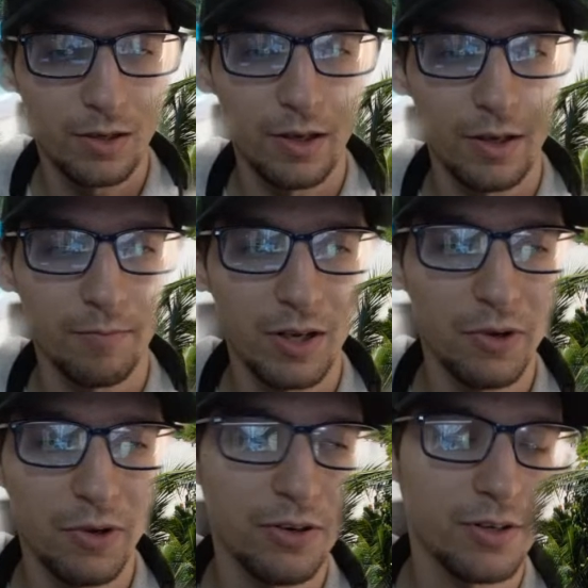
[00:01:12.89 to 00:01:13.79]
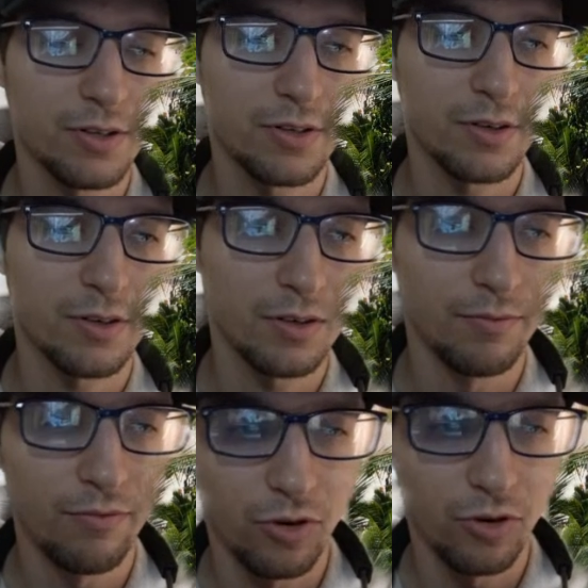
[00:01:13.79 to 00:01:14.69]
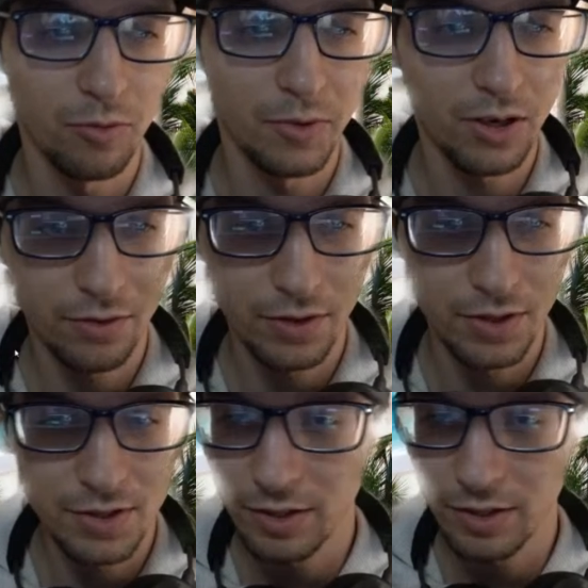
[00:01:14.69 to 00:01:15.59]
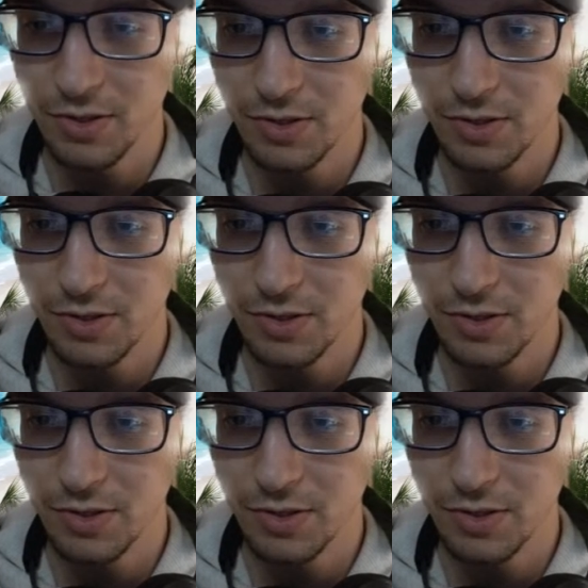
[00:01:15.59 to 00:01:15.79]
my computer is conforming all of these clips.